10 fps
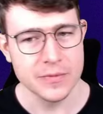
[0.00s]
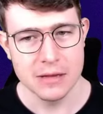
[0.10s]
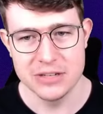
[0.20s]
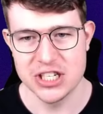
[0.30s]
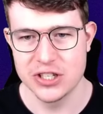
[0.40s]

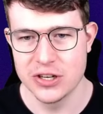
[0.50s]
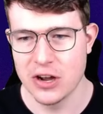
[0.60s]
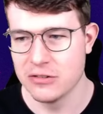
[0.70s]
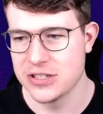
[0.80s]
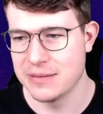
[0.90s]
We're just going to
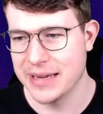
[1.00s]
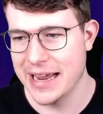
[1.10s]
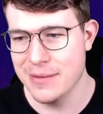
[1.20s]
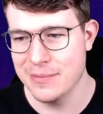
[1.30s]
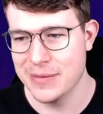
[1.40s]
go to some
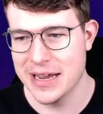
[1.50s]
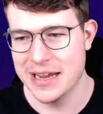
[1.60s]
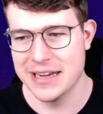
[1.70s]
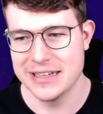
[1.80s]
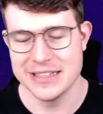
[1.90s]
game,
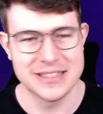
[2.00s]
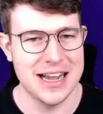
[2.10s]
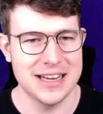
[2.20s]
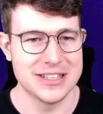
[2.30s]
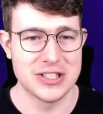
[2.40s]
and this
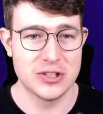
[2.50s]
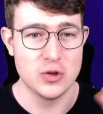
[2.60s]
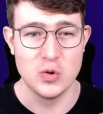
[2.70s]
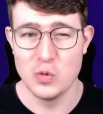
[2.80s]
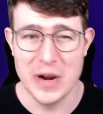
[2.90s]
card is
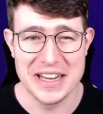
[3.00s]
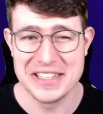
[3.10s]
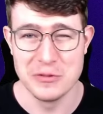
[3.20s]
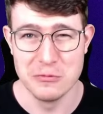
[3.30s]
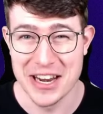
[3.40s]
crazy
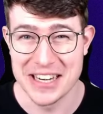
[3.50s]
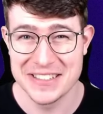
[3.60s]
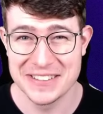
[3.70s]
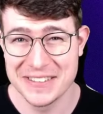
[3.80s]
weird.